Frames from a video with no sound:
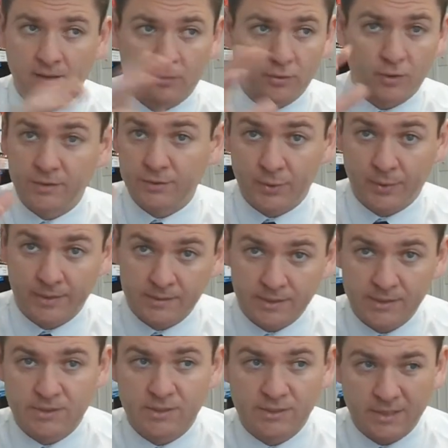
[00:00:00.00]
across the
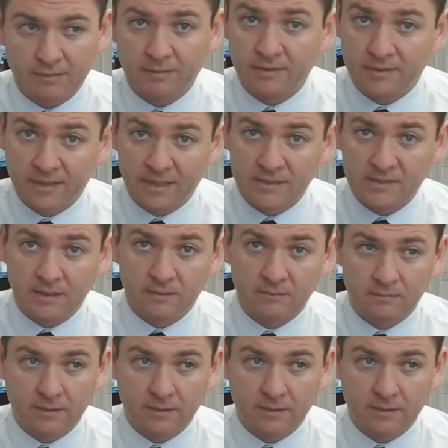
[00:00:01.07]
organization generally thinks that